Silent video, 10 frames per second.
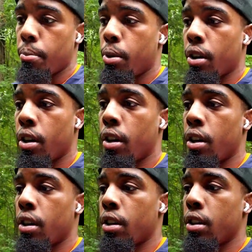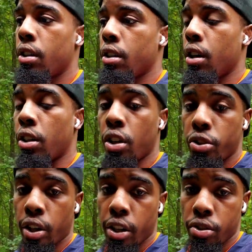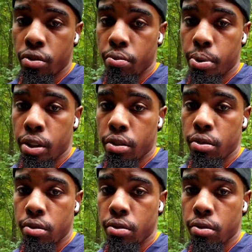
But I'll talk to you guys soon. Peace.